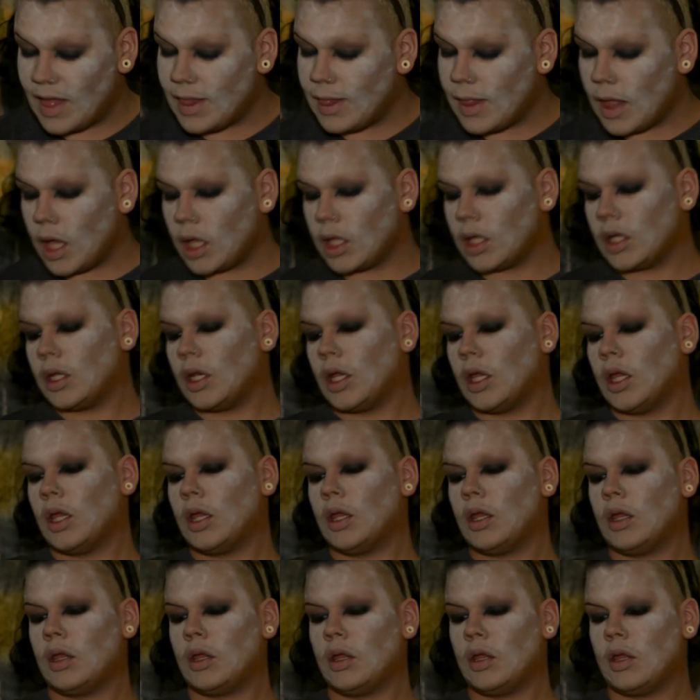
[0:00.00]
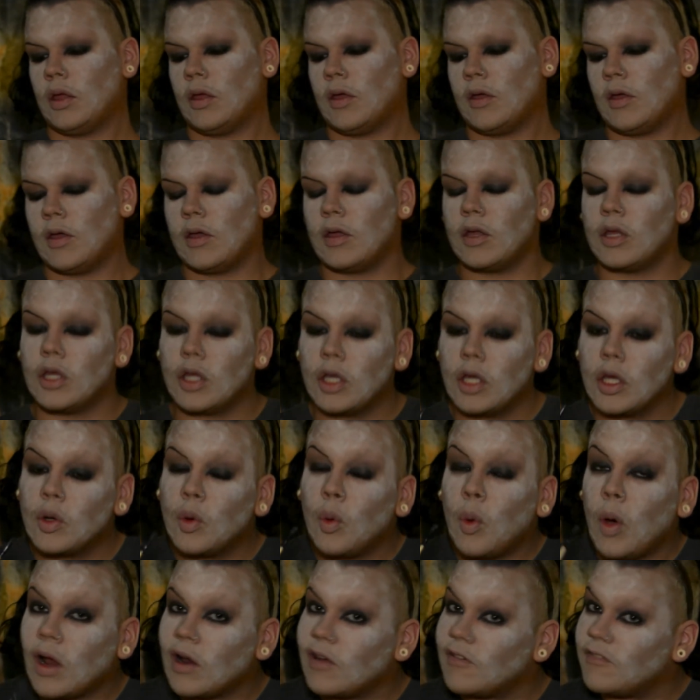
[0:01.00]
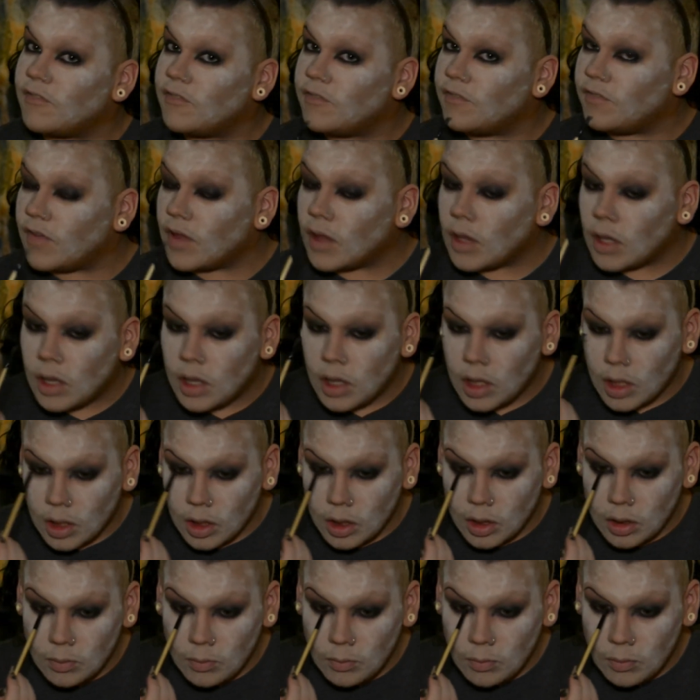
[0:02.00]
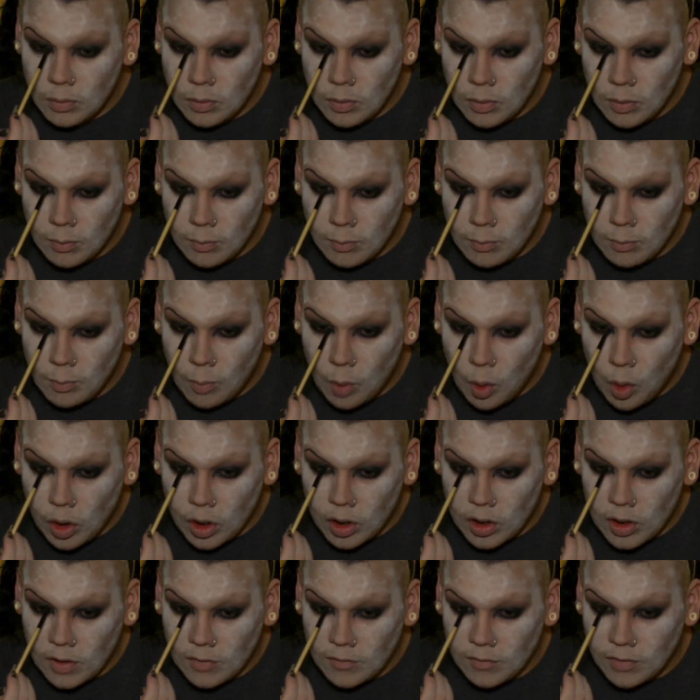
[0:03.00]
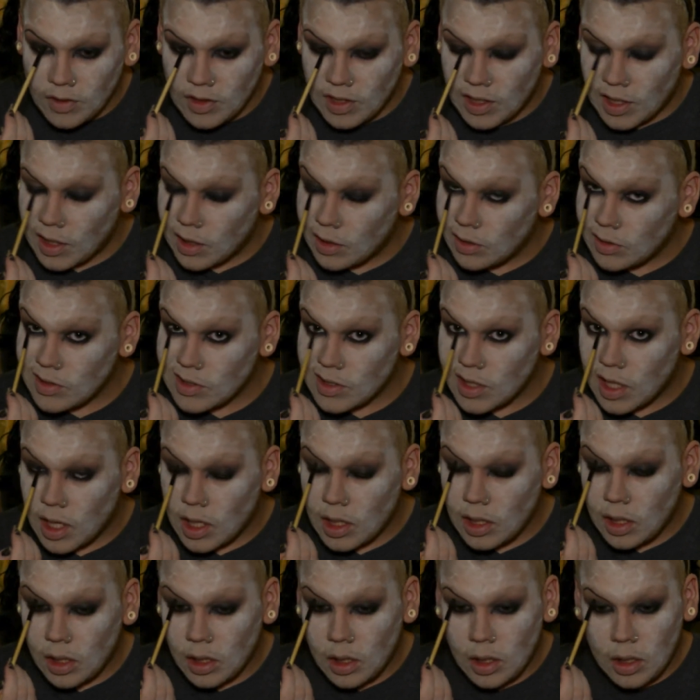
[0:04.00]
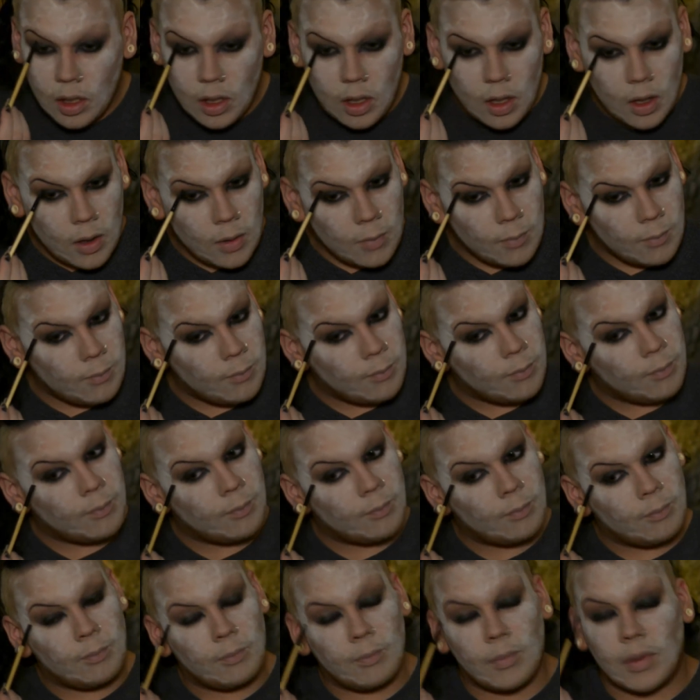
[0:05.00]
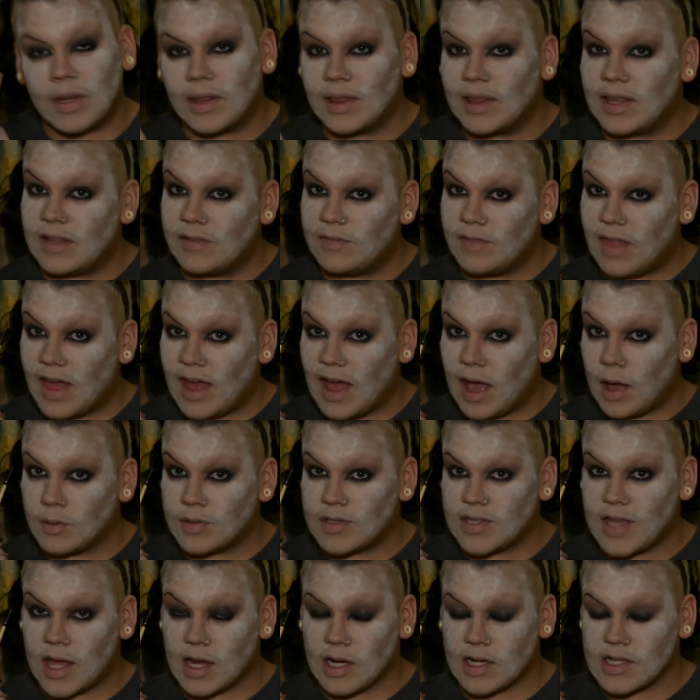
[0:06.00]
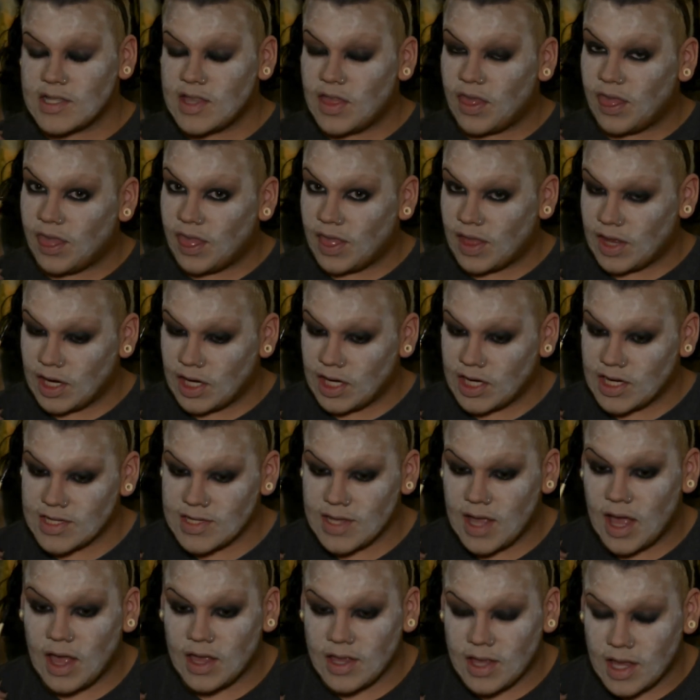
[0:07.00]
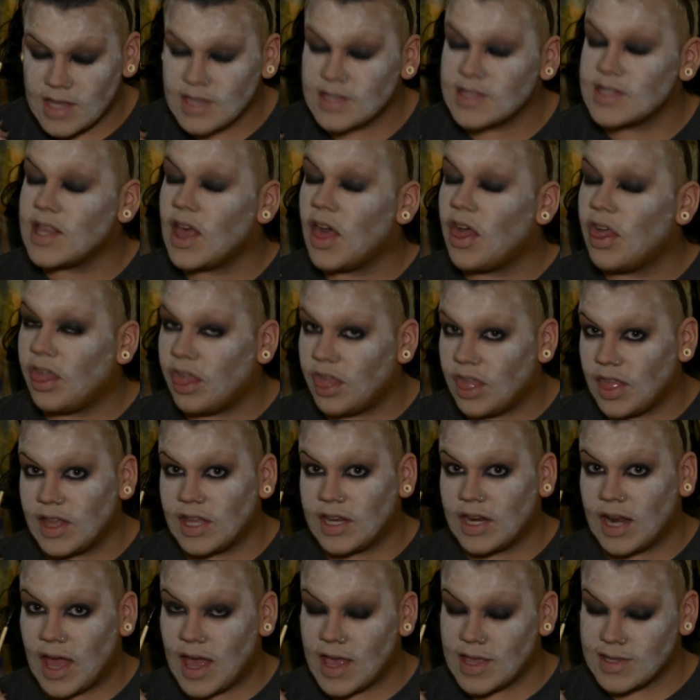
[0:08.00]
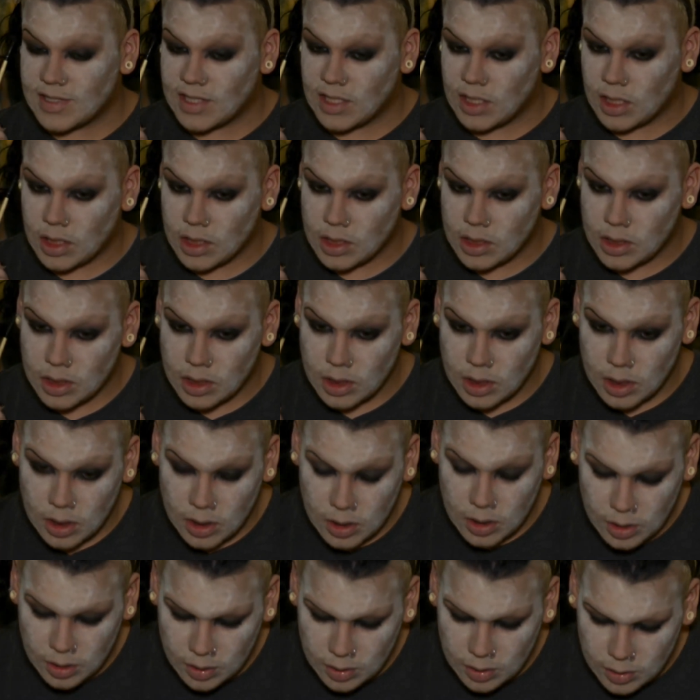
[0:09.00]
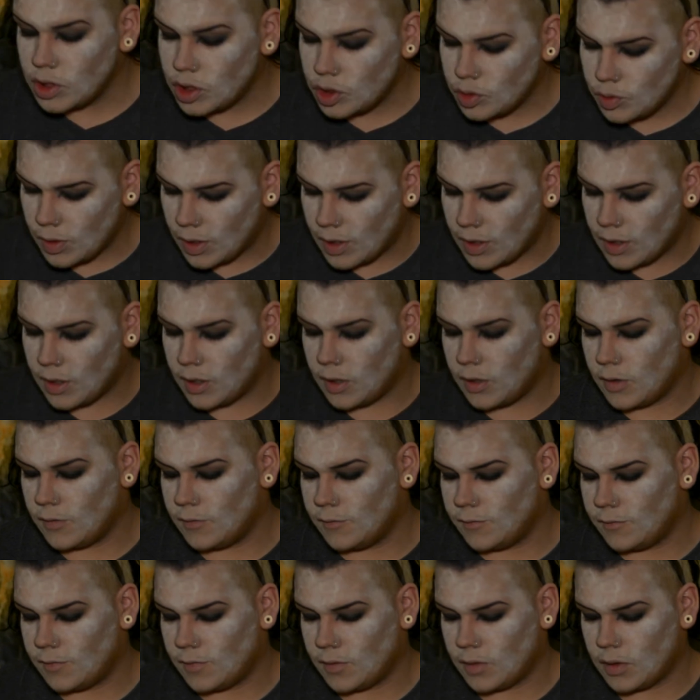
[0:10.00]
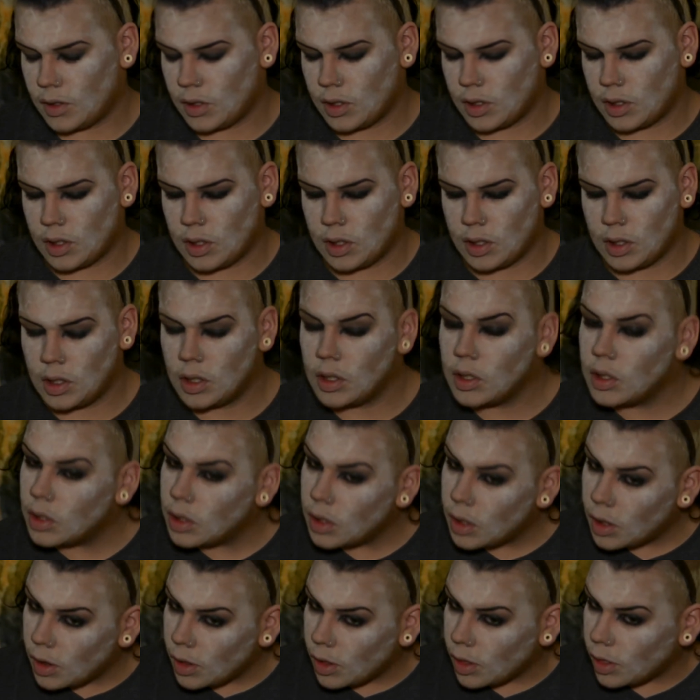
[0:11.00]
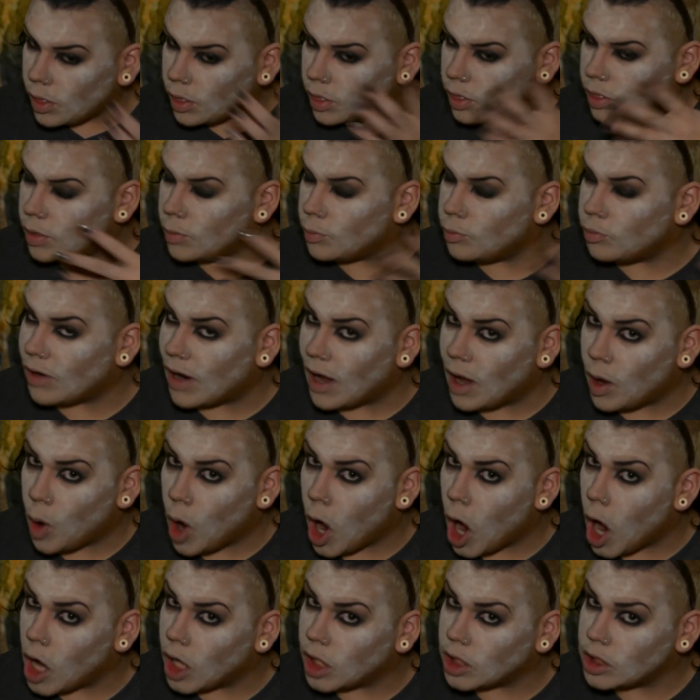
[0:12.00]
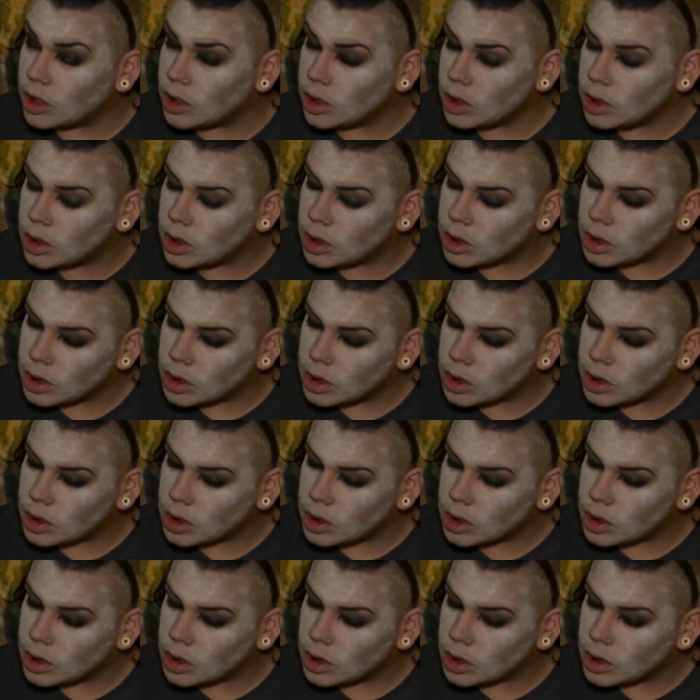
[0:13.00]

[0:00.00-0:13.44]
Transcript: that line, you're gonna want to fill in more of the inner side, but leave that outside as thin as it is. Once you have the brow on,